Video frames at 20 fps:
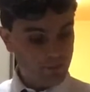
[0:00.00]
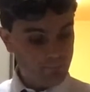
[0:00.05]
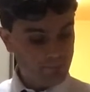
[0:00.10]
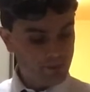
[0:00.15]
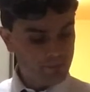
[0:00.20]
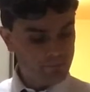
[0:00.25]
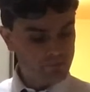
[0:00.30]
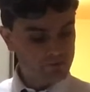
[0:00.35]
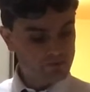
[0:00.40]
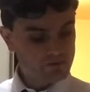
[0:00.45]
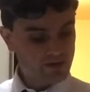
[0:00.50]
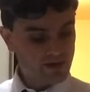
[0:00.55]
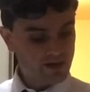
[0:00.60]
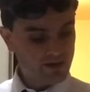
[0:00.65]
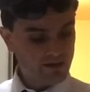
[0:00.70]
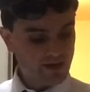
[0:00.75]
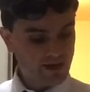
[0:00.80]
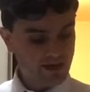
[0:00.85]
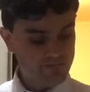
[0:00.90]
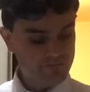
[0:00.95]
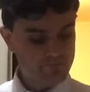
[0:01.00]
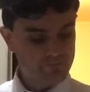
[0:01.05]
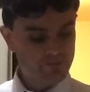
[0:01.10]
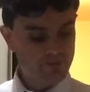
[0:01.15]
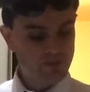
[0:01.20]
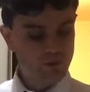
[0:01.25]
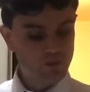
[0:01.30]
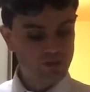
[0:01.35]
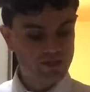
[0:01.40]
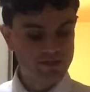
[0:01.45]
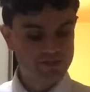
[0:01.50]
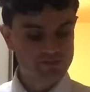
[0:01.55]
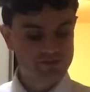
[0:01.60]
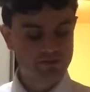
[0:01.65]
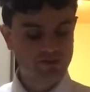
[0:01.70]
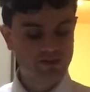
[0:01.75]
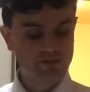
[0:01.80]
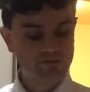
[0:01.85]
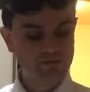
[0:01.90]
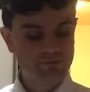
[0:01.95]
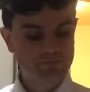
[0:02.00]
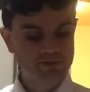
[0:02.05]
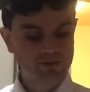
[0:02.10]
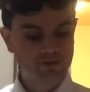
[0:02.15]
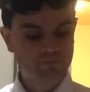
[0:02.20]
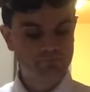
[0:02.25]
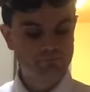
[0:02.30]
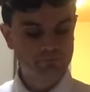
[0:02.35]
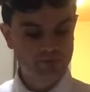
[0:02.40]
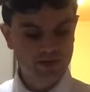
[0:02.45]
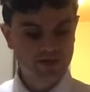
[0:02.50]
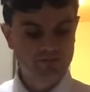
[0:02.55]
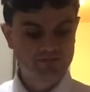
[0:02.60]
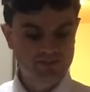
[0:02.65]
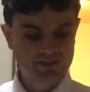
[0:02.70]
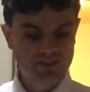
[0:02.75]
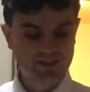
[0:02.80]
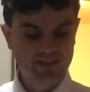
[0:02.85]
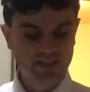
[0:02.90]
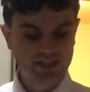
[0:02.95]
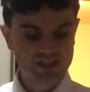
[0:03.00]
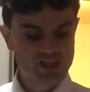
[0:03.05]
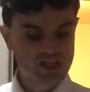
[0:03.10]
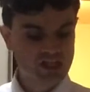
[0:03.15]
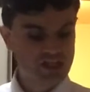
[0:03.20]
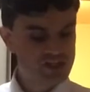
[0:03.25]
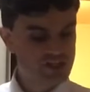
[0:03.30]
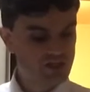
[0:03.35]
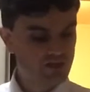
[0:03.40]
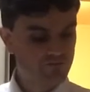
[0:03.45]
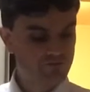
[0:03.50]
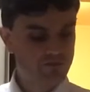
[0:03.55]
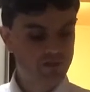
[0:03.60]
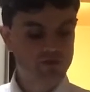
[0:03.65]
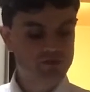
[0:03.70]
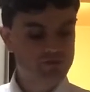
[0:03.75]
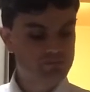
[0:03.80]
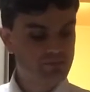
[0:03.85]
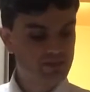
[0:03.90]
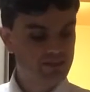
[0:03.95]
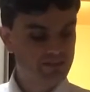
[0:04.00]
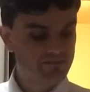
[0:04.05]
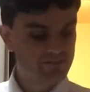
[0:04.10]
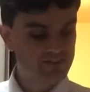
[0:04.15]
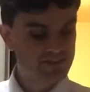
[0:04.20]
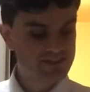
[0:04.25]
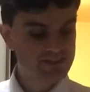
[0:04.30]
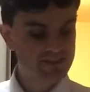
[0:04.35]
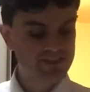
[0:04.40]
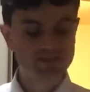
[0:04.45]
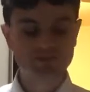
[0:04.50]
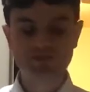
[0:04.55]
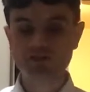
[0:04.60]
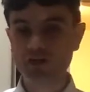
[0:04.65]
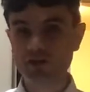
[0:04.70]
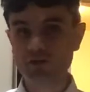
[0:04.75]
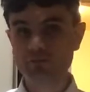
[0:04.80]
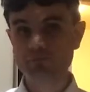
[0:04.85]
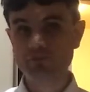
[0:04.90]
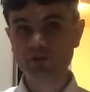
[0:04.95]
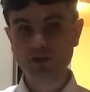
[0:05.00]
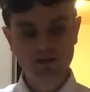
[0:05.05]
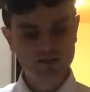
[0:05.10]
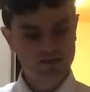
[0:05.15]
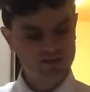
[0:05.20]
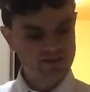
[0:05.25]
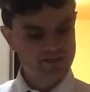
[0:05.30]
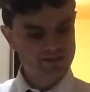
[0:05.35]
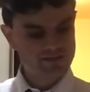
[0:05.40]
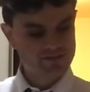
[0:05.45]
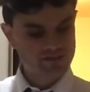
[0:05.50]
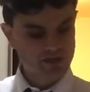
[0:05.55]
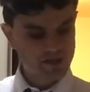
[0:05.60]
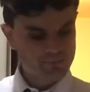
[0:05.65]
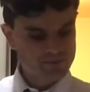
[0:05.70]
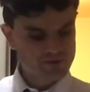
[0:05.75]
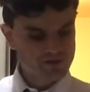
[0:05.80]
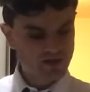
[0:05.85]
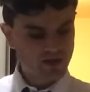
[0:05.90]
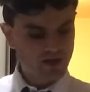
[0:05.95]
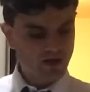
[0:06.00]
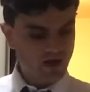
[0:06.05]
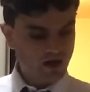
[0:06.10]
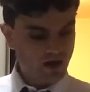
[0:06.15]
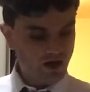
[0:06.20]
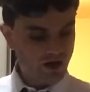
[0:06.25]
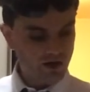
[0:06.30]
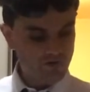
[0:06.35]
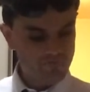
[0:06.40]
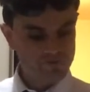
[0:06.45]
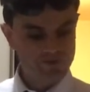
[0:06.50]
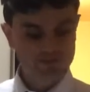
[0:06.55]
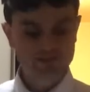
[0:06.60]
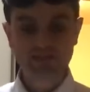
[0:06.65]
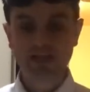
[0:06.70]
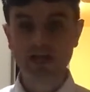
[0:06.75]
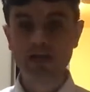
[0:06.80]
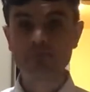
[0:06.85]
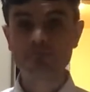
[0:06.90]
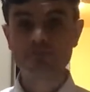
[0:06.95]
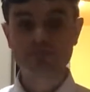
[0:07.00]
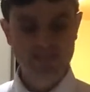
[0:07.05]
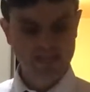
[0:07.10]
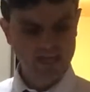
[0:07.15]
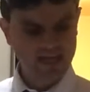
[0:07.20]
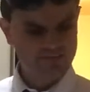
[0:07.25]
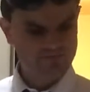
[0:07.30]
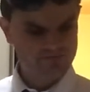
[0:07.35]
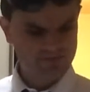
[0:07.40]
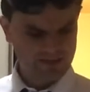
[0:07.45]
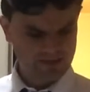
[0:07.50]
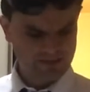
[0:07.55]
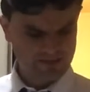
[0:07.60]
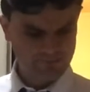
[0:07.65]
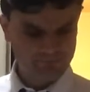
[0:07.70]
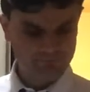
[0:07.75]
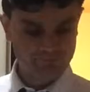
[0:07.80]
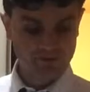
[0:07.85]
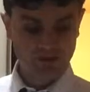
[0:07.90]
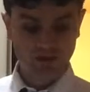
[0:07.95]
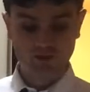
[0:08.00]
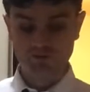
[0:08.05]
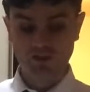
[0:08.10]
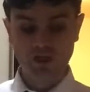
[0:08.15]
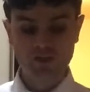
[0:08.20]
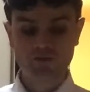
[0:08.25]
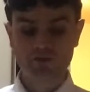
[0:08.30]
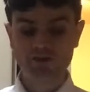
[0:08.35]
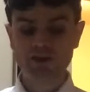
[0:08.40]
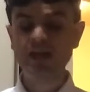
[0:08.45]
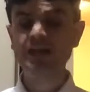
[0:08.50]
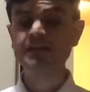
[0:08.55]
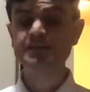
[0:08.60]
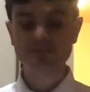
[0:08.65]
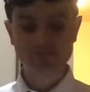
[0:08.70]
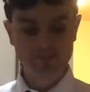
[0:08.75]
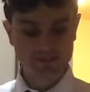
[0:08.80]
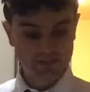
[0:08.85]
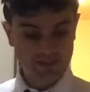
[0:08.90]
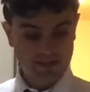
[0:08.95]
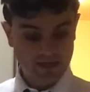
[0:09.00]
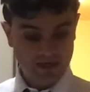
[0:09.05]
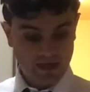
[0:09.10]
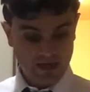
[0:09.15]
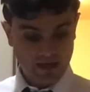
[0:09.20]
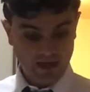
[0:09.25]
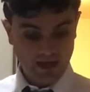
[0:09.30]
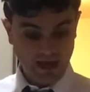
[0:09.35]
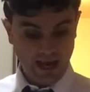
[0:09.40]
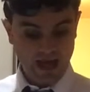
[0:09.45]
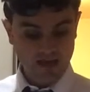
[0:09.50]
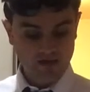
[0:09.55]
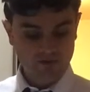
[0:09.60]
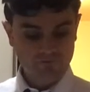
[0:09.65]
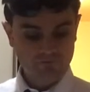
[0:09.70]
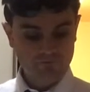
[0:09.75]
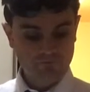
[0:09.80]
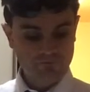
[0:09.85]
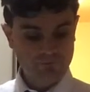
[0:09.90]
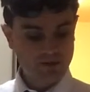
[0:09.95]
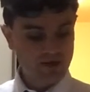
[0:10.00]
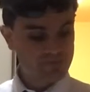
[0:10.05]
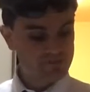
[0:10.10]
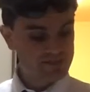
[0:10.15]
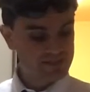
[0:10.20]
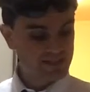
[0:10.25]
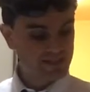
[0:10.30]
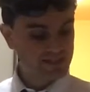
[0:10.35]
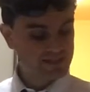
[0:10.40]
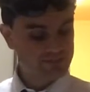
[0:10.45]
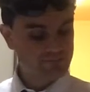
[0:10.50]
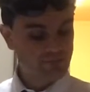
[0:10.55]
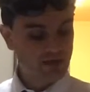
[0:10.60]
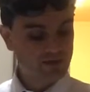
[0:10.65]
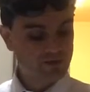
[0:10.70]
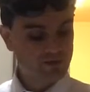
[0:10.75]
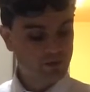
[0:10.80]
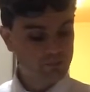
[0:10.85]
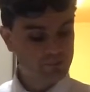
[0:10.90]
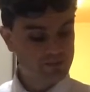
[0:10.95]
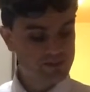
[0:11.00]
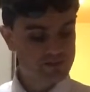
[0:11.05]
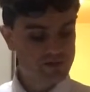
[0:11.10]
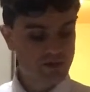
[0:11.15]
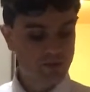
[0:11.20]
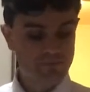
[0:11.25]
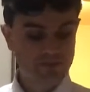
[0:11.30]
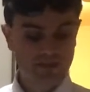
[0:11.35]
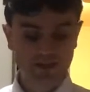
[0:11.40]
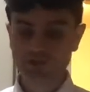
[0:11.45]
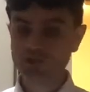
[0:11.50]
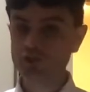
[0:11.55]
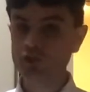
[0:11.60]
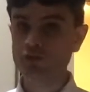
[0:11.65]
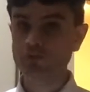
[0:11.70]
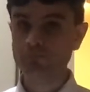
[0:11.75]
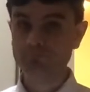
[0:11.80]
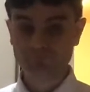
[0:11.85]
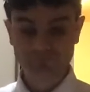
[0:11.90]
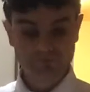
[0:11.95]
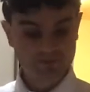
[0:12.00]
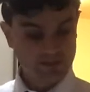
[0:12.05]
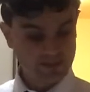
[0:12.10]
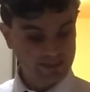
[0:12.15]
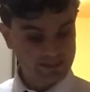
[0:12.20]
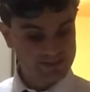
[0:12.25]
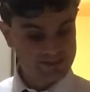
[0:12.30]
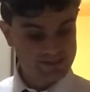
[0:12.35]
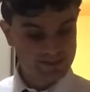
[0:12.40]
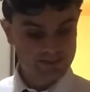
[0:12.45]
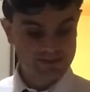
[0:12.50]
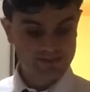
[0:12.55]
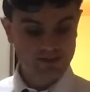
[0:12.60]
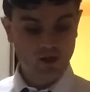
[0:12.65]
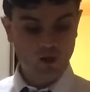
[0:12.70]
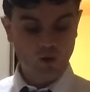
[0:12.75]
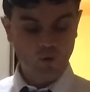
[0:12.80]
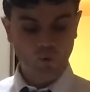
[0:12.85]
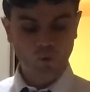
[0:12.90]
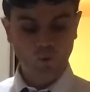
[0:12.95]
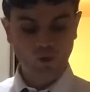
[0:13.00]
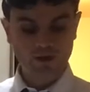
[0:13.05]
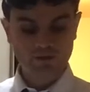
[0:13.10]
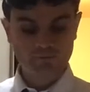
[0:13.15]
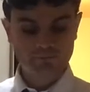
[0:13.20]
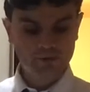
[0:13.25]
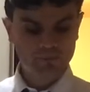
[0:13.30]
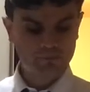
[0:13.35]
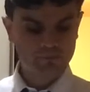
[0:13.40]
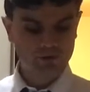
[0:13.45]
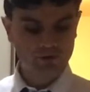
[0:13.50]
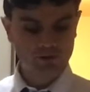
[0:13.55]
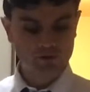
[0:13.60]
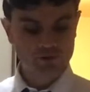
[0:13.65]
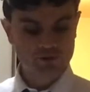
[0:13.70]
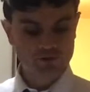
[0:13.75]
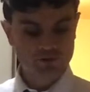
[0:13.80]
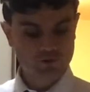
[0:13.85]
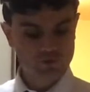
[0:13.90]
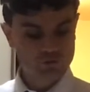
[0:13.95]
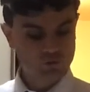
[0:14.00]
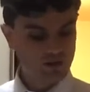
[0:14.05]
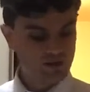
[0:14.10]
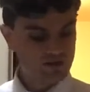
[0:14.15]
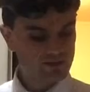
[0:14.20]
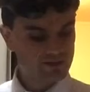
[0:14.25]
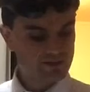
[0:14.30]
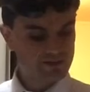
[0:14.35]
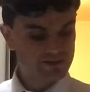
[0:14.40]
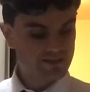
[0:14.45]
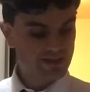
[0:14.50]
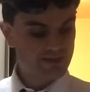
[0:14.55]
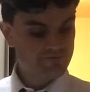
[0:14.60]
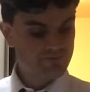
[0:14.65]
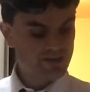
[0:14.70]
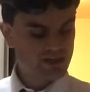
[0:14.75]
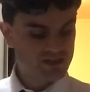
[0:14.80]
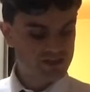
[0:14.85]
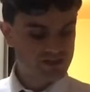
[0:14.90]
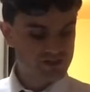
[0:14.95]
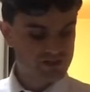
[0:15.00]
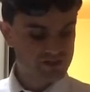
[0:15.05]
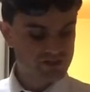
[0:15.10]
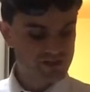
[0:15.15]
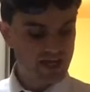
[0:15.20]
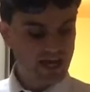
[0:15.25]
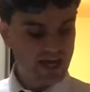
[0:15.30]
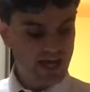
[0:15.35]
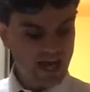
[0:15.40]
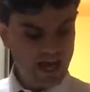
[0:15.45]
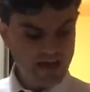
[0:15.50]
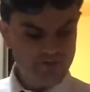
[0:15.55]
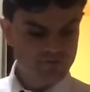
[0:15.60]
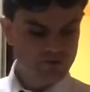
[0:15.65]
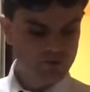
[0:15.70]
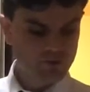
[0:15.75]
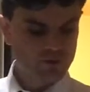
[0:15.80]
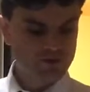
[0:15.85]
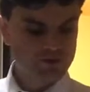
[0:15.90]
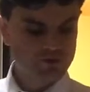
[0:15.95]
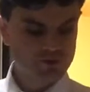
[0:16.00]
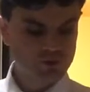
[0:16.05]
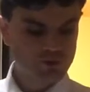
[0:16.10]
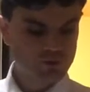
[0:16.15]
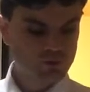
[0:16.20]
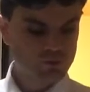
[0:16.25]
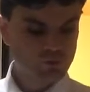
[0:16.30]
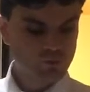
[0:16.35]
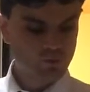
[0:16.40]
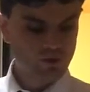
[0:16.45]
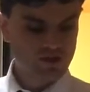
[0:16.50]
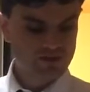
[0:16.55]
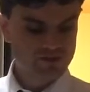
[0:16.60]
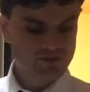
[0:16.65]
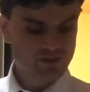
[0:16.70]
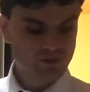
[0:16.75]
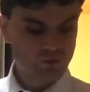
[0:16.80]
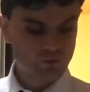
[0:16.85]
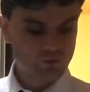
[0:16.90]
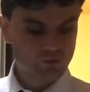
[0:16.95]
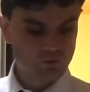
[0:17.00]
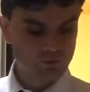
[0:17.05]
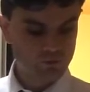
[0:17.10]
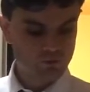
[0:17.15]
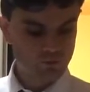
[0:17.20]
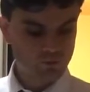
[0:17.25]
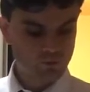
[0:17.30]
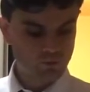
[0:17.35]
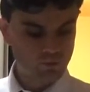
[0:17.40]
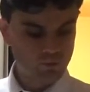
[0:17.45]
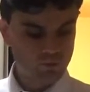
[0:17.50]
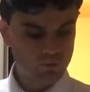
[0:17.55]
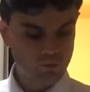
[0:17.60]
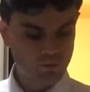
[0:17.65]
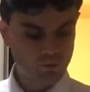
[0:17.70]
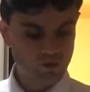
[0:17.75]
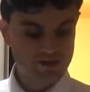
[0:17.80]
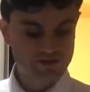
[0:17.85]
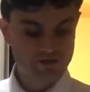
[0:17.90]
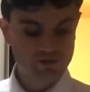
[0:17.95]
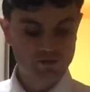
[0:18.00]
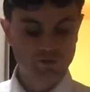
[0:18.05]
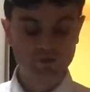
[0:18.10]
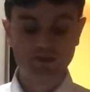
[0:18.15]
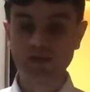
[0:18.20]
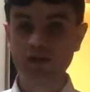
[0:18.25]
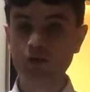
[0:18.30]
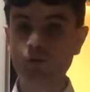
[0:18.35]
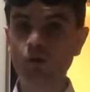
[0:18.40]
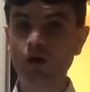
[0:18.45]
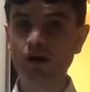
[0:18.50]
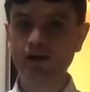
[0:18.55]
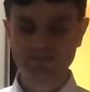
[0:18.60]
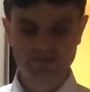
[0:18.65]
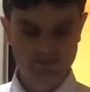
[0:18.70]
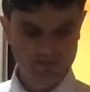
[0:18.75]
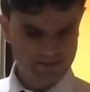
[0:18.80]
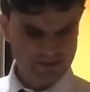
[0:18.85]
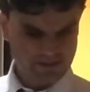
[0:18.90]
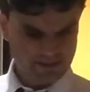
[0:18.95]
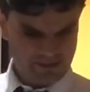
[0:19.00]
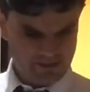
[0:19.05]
People have been willing to give up some privacy in exchange of those benefits in terms of time saving. On the other hand, a lack of privacy is by no means something new. Indeed, when people used to dwell in villages, everyone knew who was doing what.